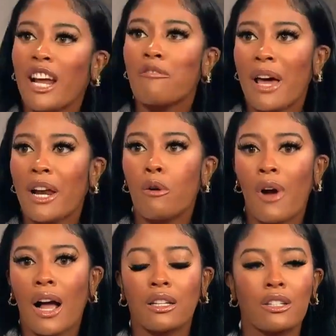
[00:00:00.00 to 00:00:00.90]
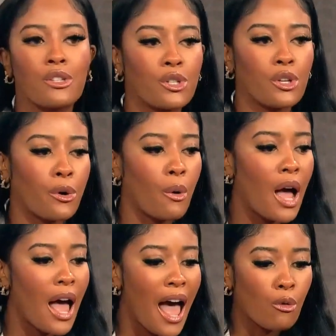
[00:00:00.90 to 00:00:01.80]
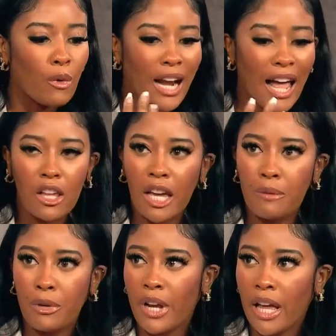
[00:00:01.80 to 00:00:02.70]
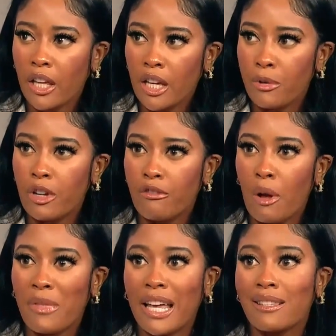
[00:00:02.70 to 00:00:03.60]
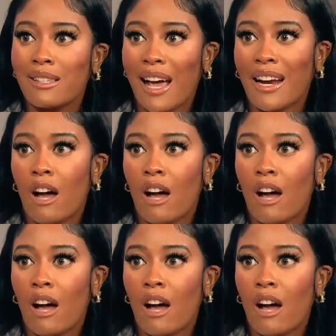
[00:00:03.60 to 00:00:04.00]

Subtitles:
medical practice. So when I look at beauty, I look at beauty from the inside out.